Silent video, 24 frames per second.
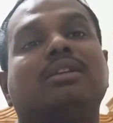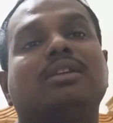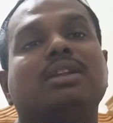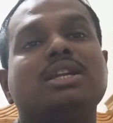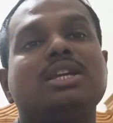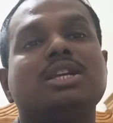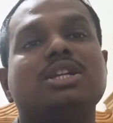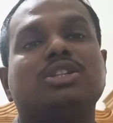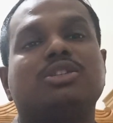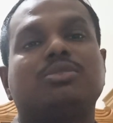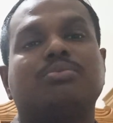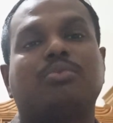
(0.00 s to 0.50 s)

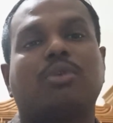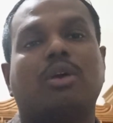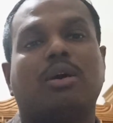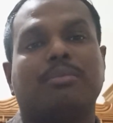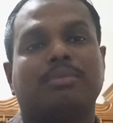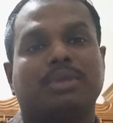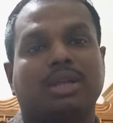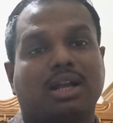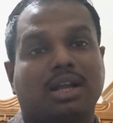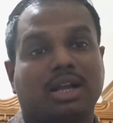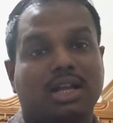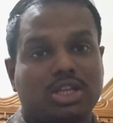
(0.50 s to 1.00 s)
leads
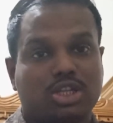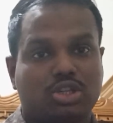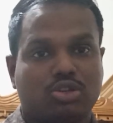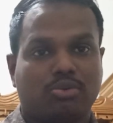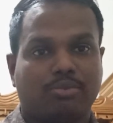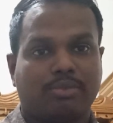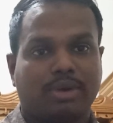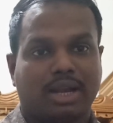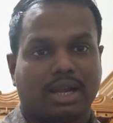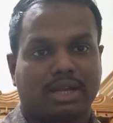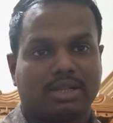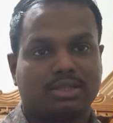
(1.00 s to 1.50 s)
from the
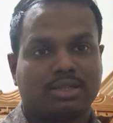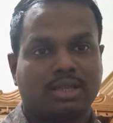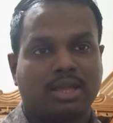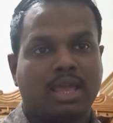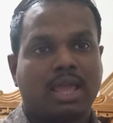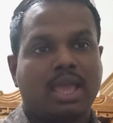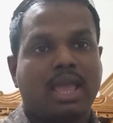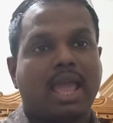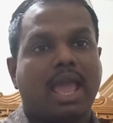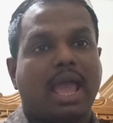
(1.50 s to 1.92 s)
customers,